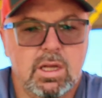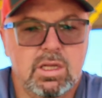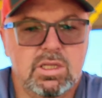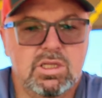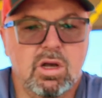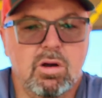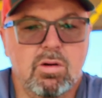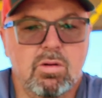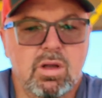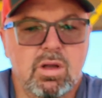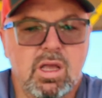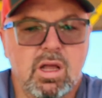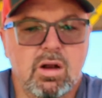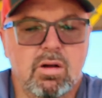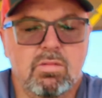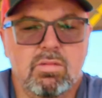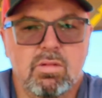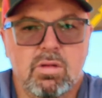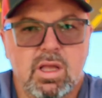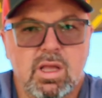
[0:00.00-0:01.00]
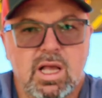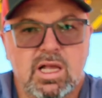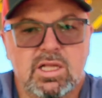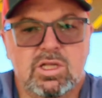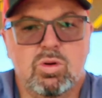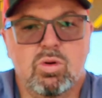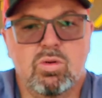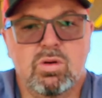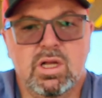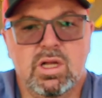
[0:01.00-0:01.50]
So you know,
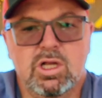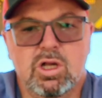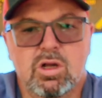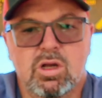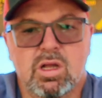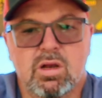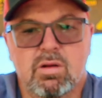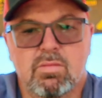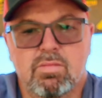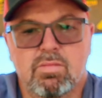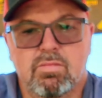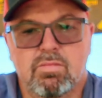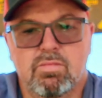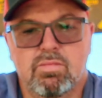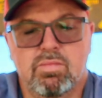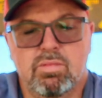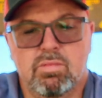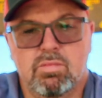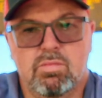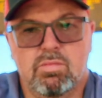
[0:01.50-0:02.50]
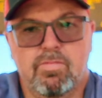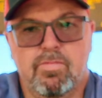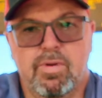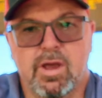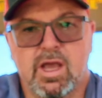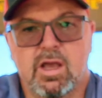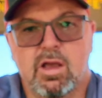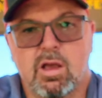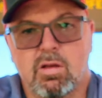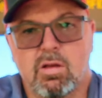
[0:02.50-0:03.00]
it's cool that you can
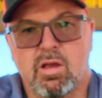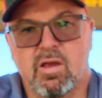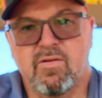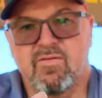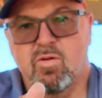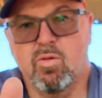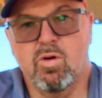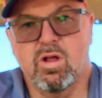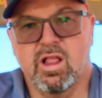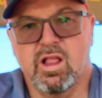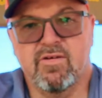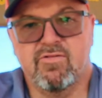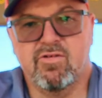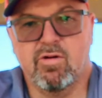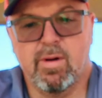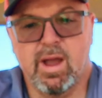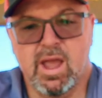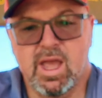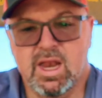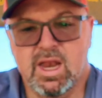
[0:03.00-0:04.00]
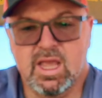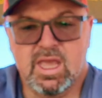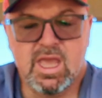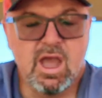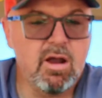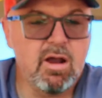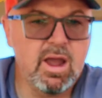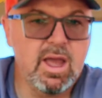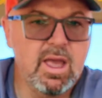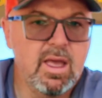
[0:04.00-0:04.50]
pick if you want left or right-handed
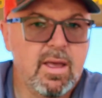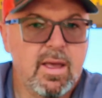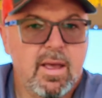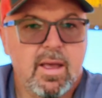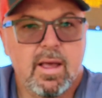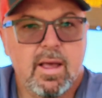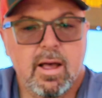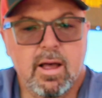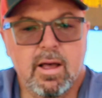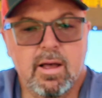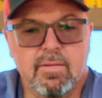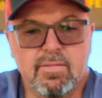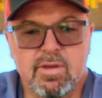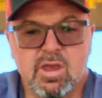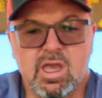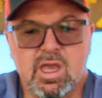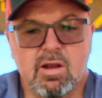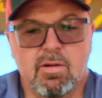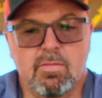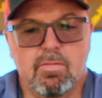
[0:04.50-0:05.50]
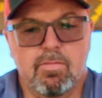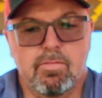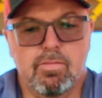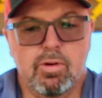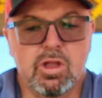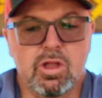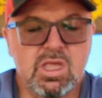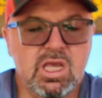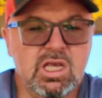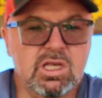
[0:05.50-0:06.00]
carry. You can
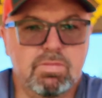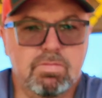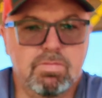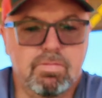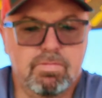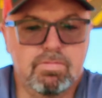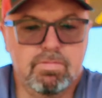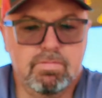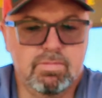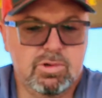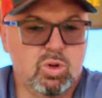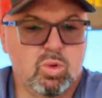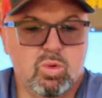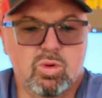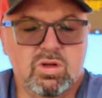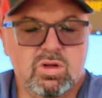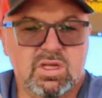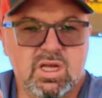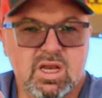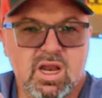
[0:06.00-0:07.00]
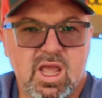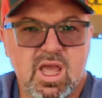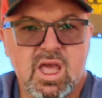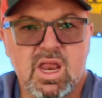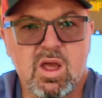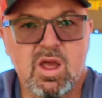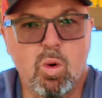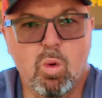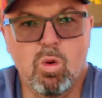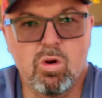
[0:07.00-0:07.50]
put these tools in
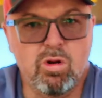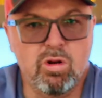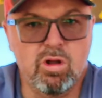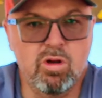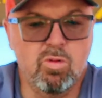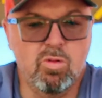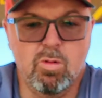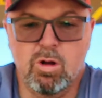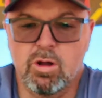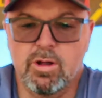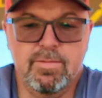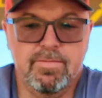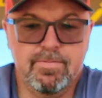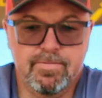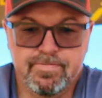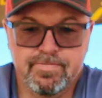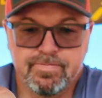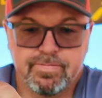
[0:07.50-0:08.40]
any order you want,